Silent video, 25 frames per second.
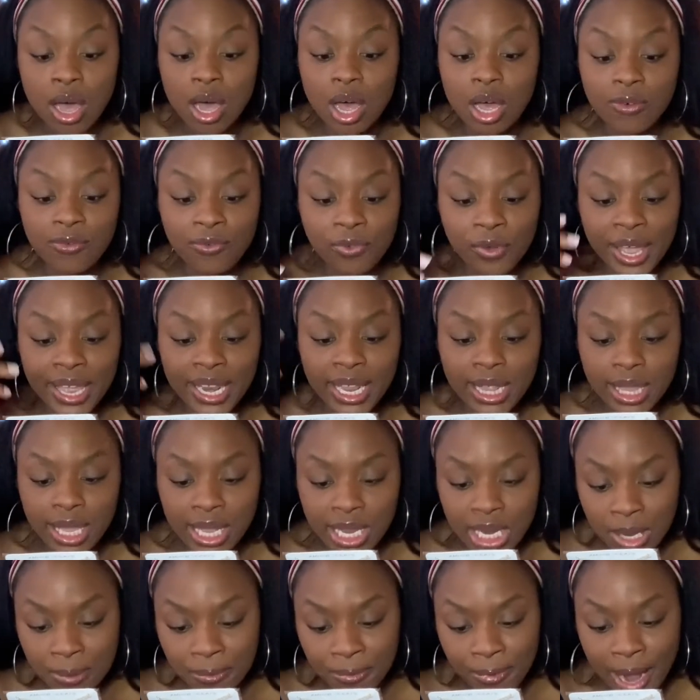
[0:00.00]
Avoid
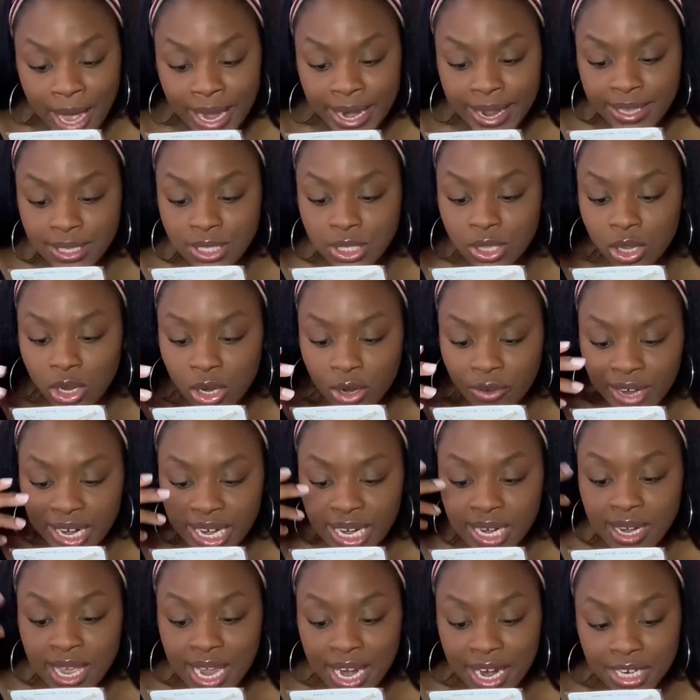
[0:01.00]
cleaning products, chlorine
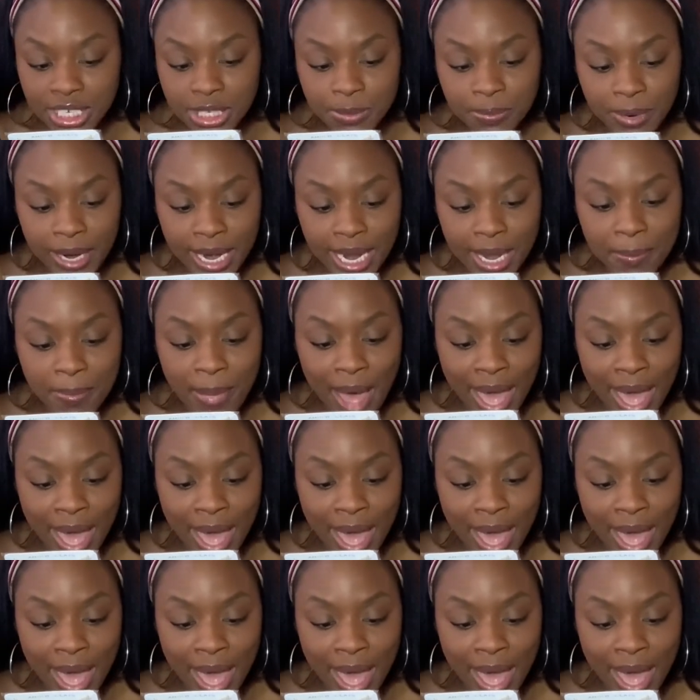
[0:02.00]
and hairspray,